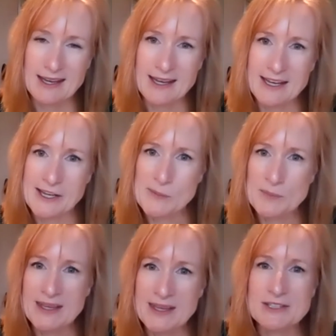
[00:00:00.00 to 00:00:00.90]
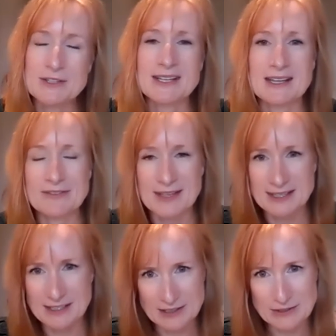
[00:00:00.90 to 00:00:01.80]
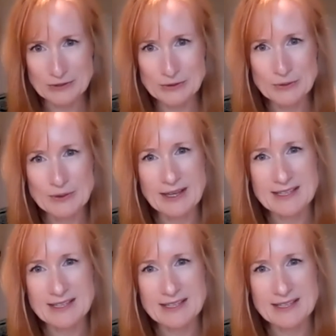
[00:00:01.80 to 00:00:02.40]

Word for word: Um, they issued an FAQ,